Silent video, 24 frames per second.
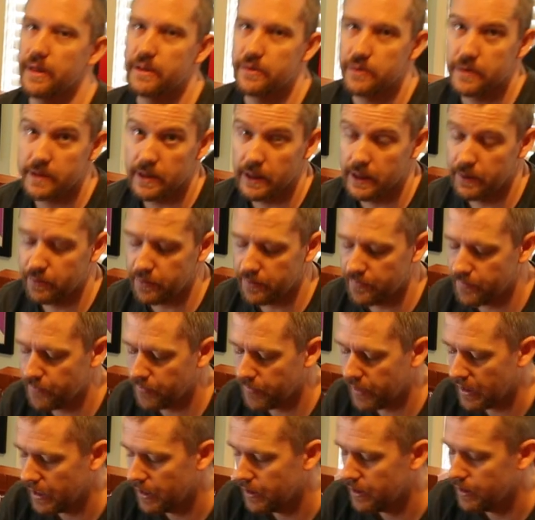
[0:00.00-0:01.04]
went to sleep.
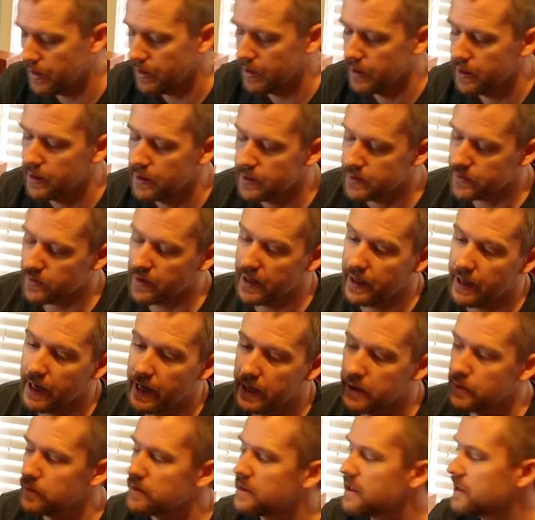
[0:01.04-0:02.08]
So I
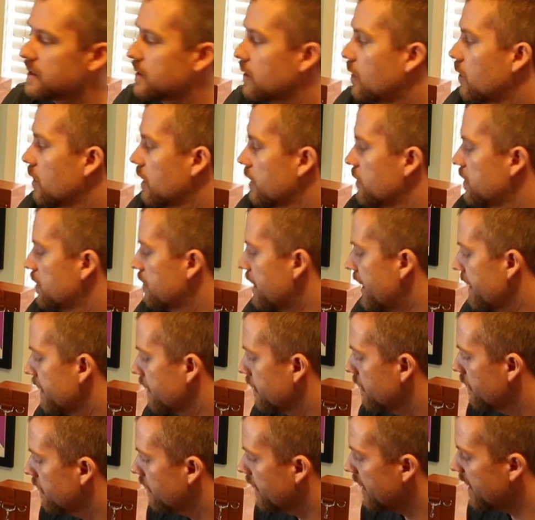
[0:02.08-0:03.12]
use this only with
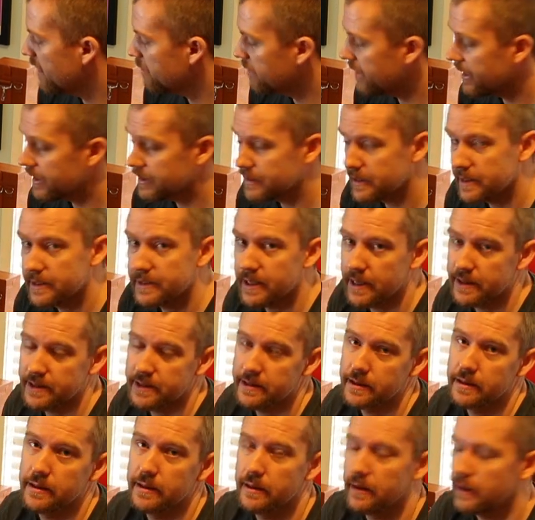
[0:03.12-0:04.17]
my APS-C
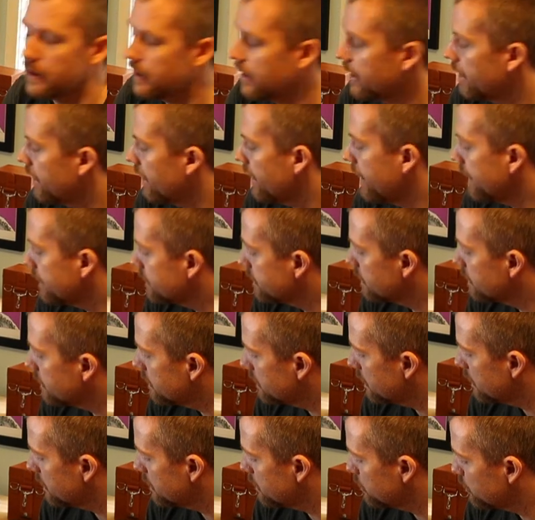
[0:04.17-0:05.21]
sensor
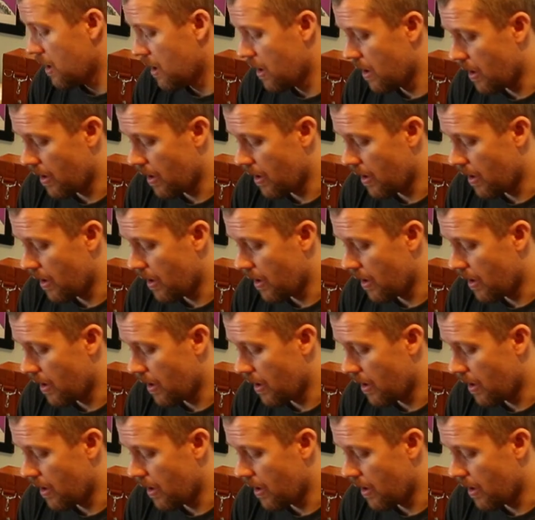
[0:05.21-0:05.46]
ATD.